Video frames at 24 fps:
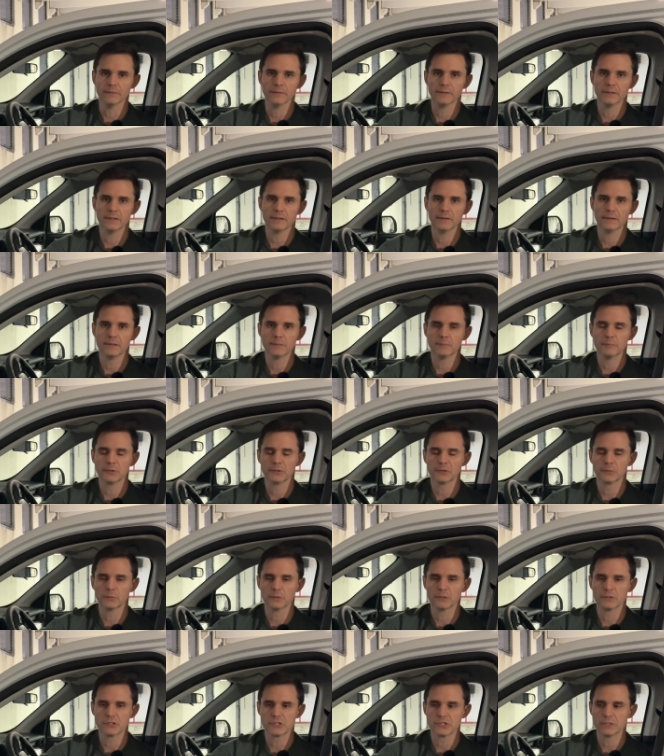They put the
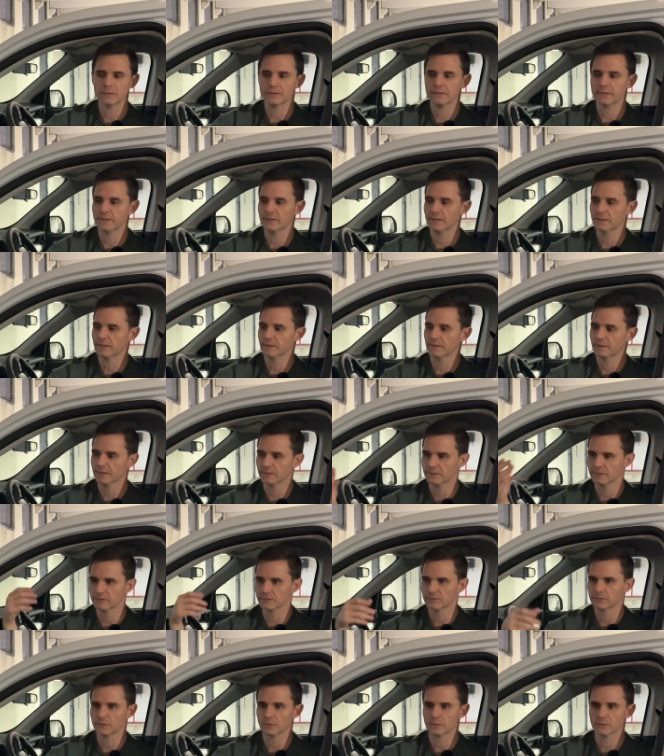windshield in and then
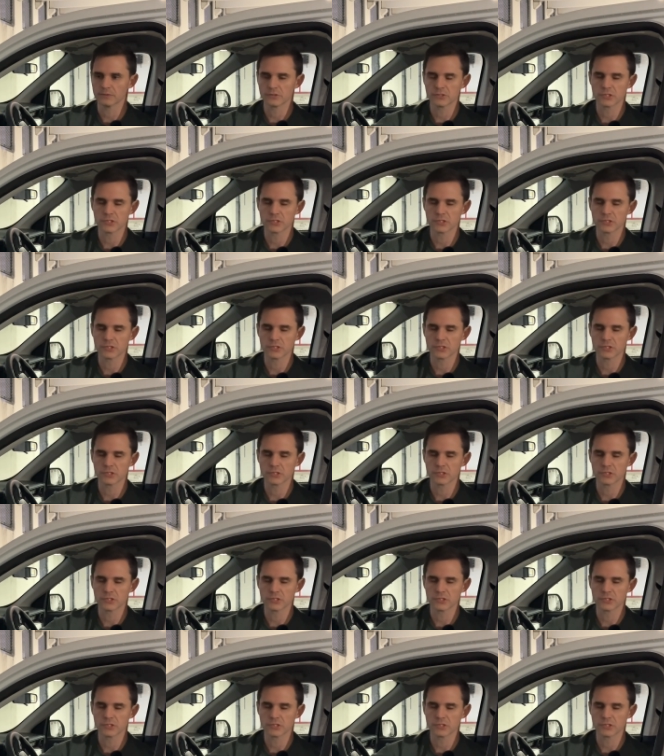just sort of